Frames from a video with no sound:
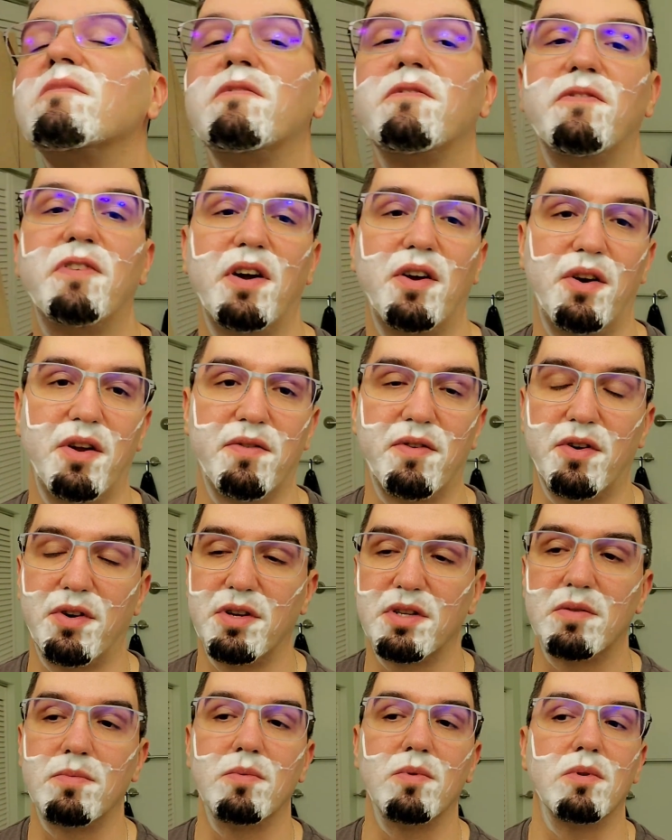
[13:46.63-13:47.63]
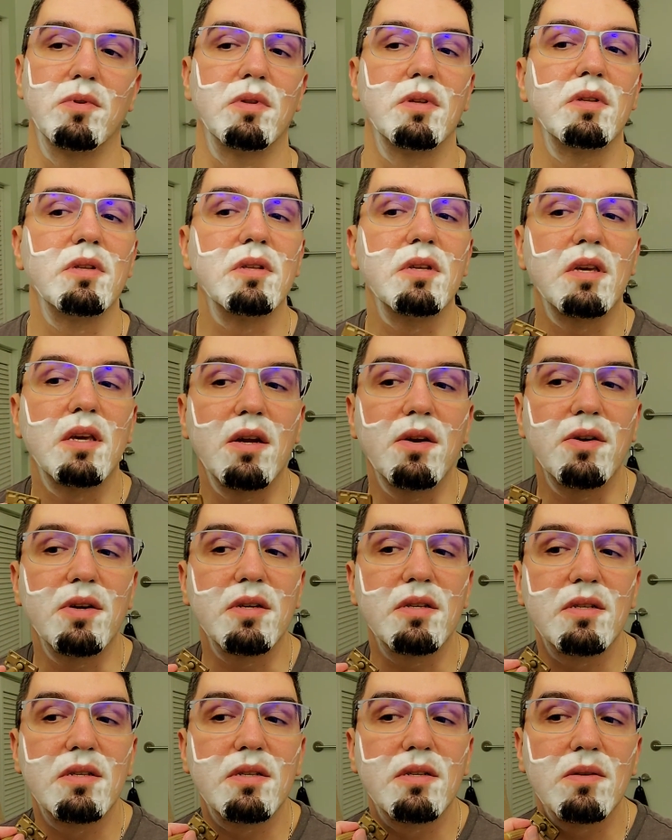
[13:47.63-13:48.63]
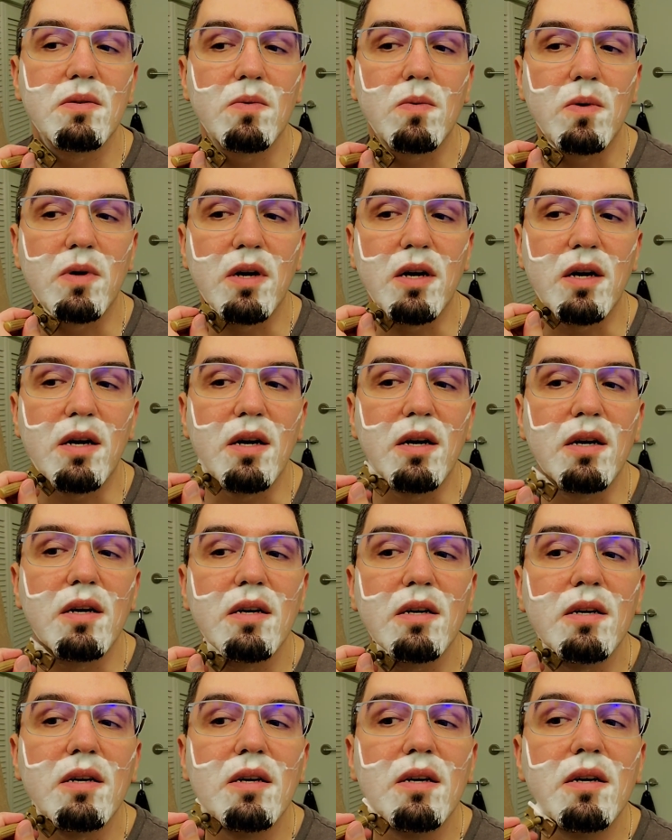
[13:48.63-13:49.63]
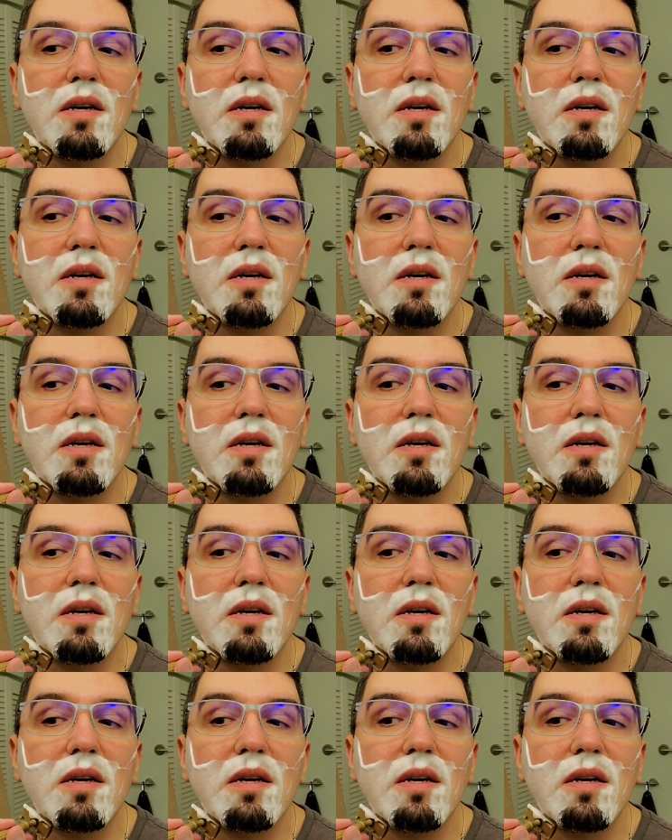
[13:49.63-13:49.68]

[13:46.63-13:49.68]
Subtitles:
Very smooth. Here is where